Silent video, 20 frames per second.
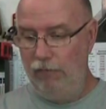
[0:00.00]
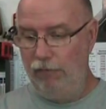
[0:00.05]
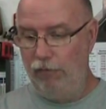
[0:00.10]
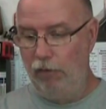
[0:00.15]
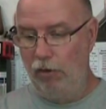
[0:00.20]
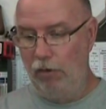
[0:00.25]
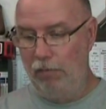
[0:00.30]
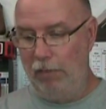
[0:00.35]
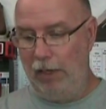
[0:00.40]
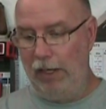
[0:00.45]

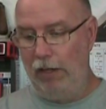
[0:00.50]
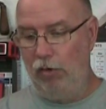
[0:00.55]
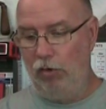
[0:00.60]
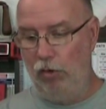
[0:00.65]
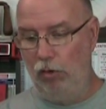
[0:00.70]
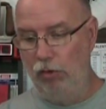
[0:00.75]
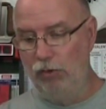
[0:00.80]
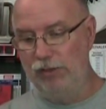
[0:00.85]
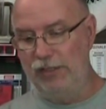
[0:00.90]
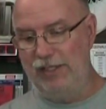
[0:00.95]
for my
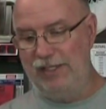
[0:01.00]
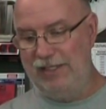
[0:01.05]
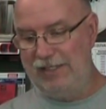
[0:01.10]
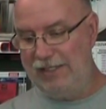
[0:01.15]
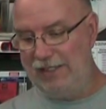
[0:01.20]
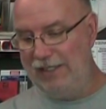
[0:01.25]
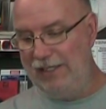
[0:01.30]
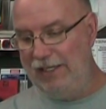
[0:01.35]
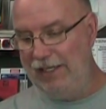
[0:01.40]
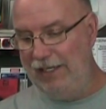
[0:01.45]
holes
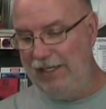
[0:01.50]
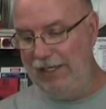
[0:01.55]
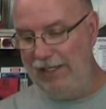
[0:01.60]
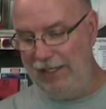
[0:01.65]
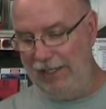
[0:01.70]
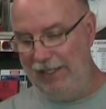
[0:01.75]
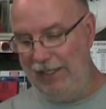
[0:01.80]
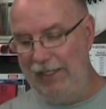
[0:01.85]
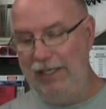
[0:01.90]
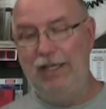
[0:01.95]
C,
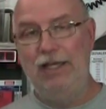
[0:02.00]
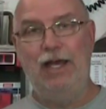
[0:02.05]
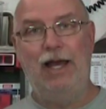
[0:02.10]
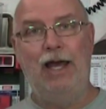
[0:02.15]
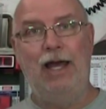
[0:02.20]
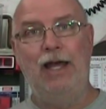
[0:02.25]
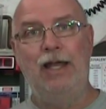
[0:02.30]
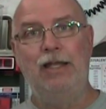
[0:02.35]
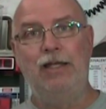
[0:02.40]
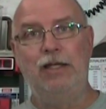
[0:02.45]
E,
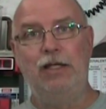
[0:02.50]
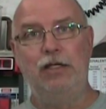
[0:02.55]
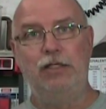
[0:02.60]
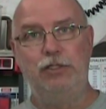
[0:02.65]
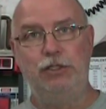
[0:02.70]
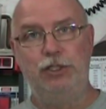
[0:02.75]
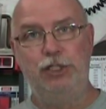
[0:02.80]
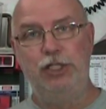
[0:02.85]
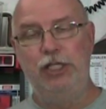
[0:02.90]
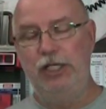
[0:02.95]
and
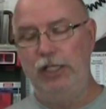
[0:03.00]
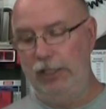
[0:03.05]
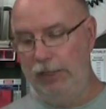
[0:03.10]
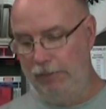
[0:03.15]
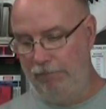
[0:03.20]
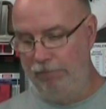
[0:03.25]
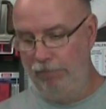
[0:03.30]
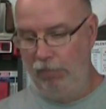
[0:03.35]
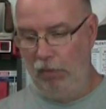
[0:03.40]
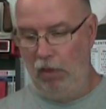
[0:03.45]

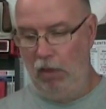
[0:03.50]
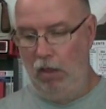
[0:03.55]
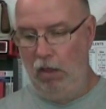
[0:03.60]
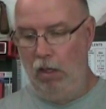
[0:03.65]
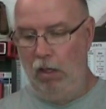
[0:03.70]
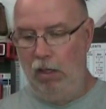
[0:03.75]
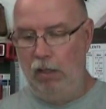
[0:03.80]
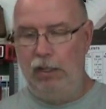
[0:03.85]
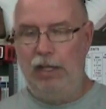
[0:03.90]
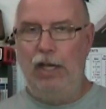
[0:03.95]
G.
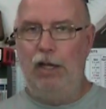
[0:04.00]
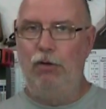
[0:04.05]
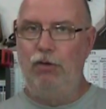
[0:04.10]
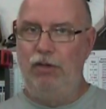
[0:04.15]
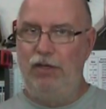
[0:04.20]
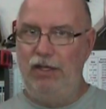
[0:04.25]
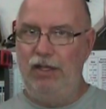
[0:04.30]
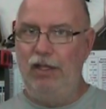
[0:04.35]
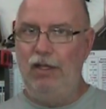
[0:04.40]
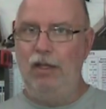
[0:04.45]
Now
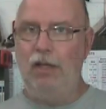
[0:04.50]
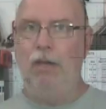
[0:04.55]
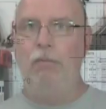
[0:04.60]
D